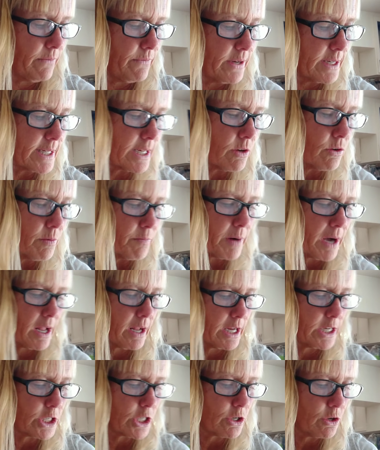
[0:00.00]
Physical and
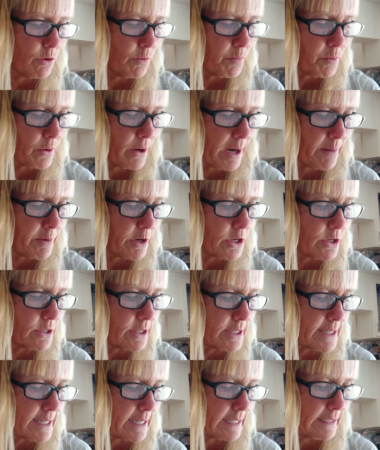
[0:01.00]
biological
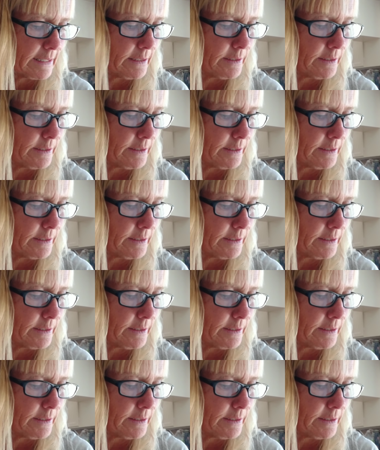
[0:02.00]
parameters.